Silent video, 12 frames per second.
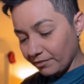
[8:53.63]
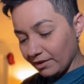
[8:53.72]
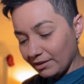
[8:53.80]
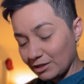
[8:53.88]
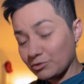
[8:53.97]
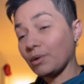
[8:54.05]

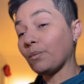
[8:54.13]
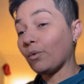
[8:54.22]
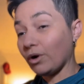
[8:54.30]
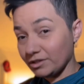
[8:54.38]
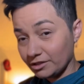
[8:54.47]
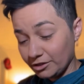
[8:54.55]
That's what I
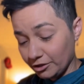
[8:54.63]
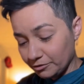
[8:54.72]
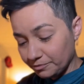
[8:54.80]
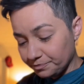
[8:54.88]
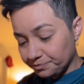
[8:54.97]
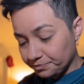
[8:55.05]
want to do.
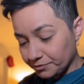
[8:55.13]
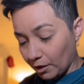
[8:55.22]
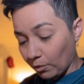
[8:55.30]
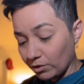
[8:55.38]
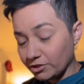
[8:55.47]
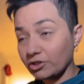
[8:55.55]
I
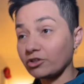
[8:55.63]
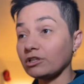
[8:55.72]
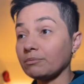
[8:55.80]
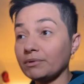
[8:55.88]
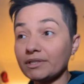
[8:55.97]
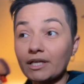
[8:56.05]
want to curl
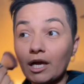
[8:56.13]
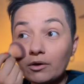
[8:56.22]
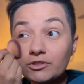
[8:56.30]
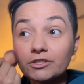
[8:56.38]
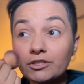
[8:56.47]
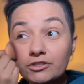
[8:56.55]
up on the
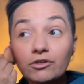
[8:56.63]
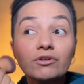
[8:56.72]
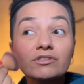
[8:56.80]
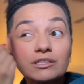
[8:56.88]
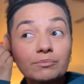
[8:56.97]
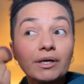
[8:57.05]
couch and just go to
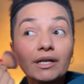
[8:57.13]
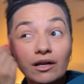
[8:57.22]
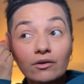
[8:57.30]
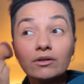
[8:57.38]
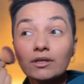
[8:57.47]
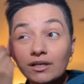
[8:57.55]
sleep right
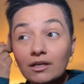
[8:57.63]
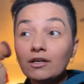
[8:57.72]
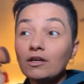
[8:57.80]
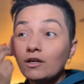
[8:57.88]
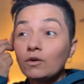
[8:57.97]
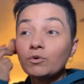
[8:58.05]
now,
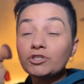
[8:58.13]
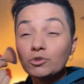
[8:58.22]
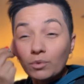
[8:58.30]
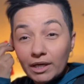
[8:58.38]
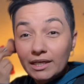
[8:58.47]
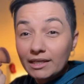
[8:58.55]
which is
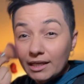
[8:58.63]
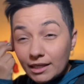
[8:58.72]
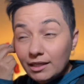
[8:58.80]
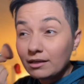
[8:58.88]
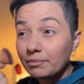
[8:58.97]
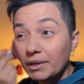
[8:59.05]
what I
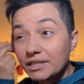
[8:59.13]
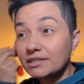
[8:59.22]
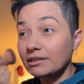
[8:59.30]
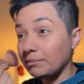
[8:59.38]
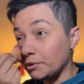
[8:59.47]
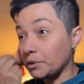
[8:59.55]
did
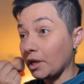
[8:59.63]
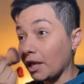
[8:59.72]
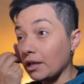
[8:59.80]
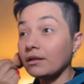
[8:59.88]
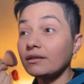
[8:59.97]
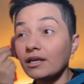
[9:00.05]
basically
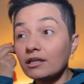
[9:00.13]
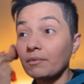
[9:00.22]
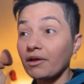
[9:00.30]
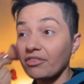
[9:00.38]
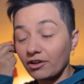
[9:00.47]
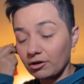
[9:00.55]
between the end of
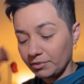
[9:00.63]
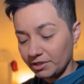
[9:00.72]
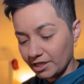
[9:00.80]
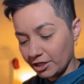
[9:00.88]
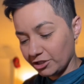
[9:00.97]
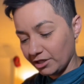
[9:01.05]
my therapy
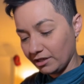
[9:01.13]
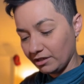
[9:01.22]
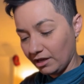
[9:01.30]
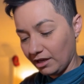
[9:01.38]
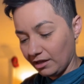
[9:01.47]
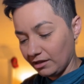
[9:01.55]
session
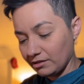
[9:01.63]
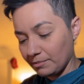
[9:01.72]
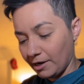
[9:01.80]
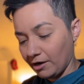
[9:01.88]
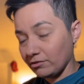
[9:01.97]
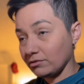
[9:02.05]
and
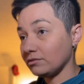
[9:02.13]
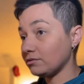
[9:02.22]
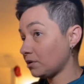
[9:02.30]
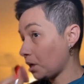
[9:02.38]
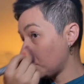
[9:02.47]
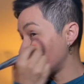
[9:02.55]
about
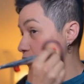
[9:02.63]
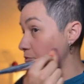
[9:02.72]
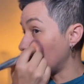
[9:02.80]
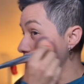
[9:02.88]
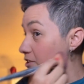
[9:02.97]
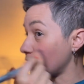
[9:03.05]
2
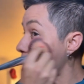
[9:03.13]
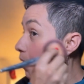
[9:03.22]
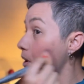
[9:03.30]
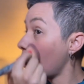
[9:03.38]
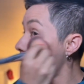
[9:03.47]
minutes ago.